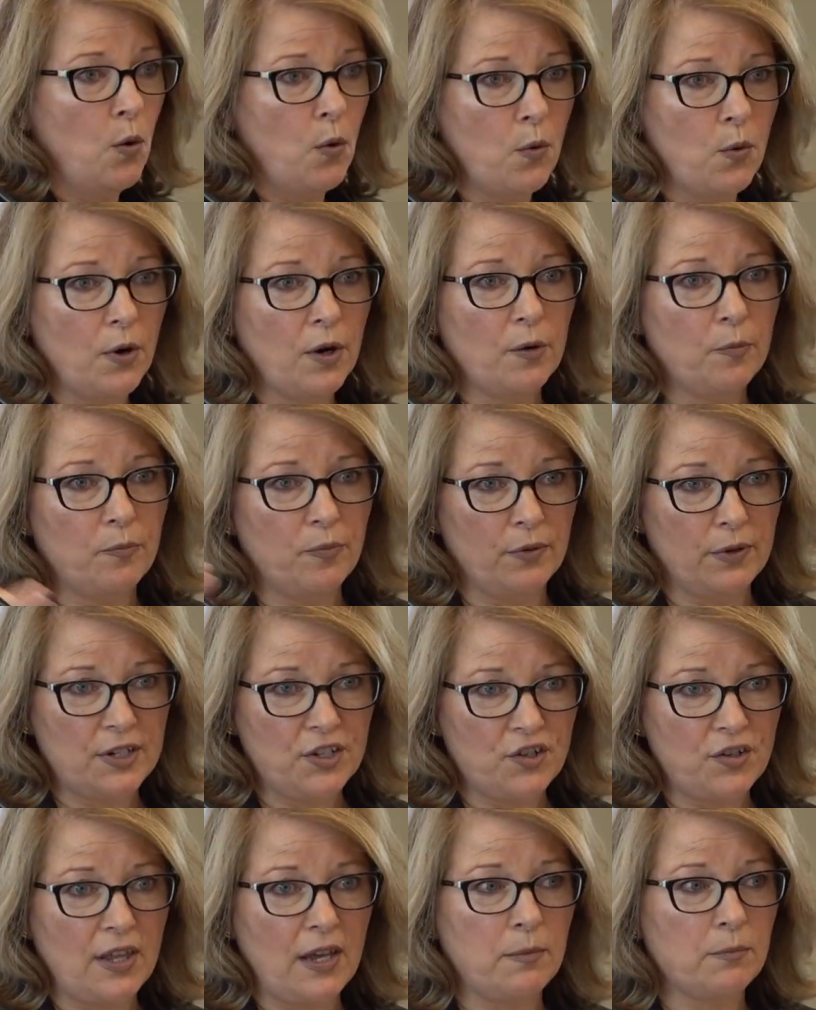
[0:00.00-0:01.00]
or
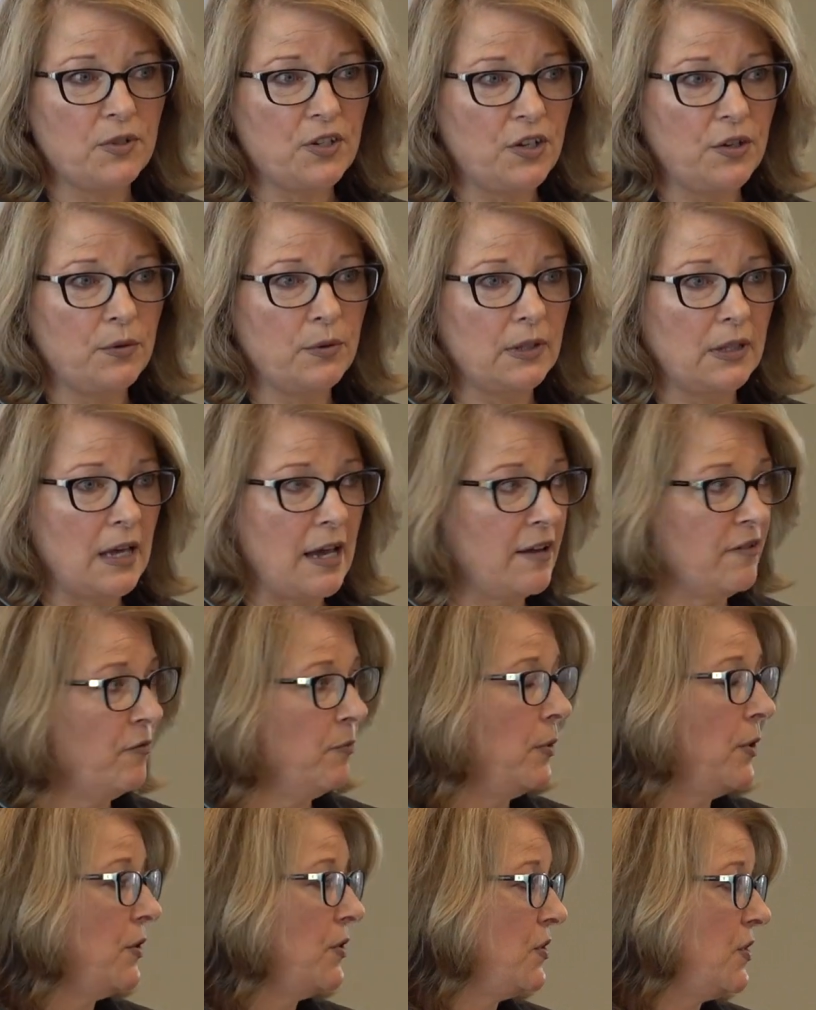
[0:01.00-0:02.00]
bridge them to a
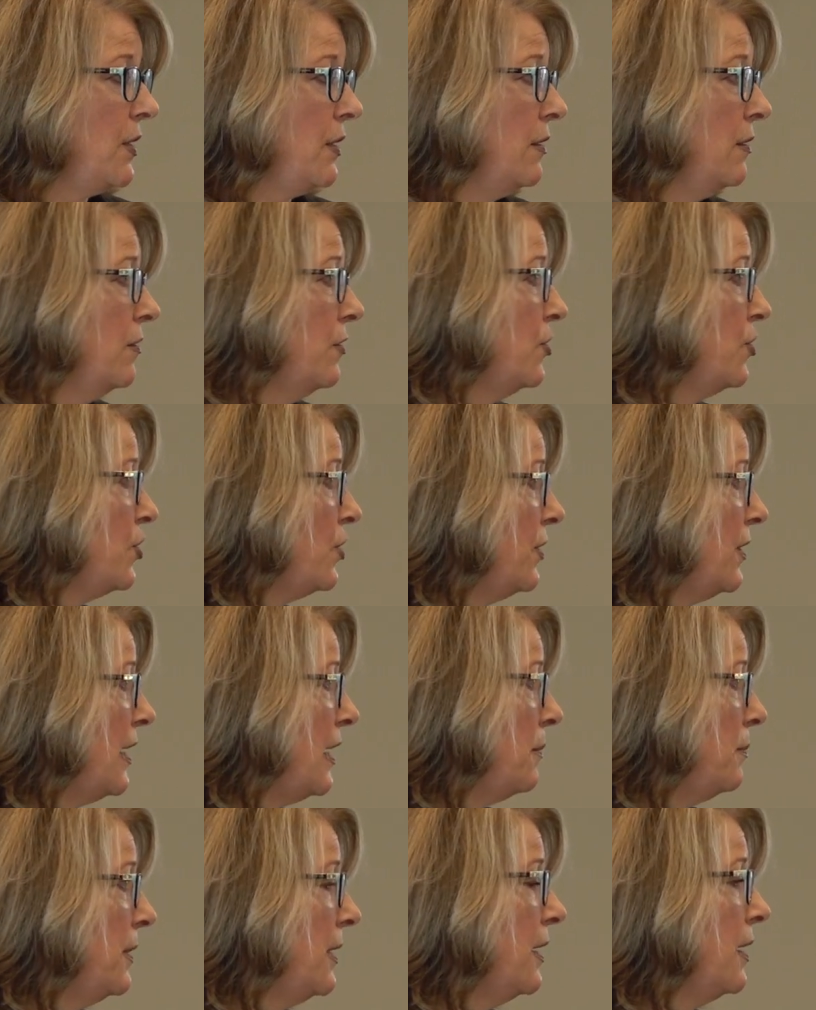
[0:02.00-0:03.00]
live person should
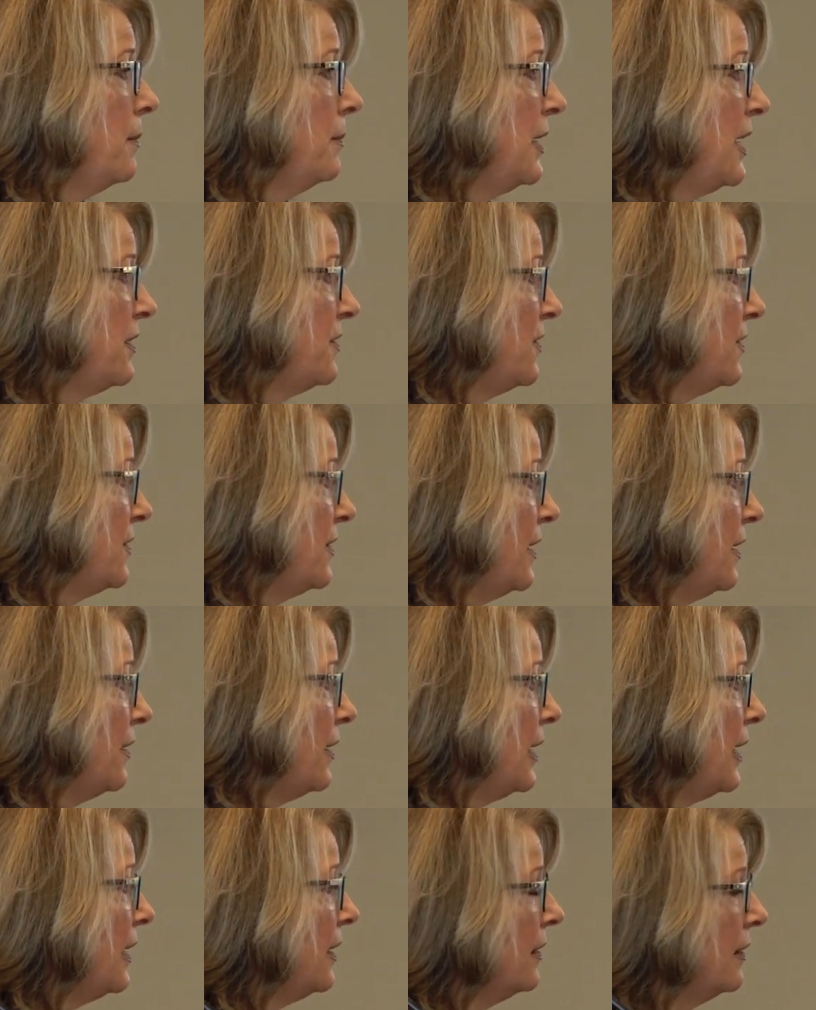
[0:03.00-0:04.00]
that become
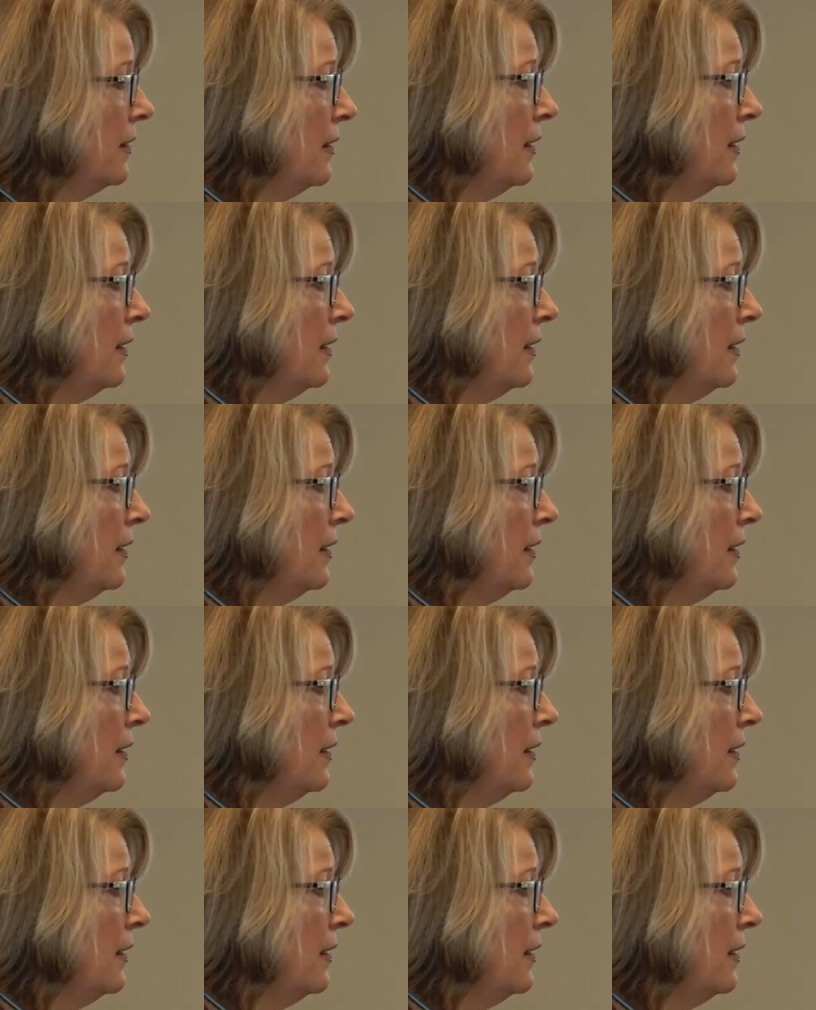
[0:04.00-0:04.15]
necessary.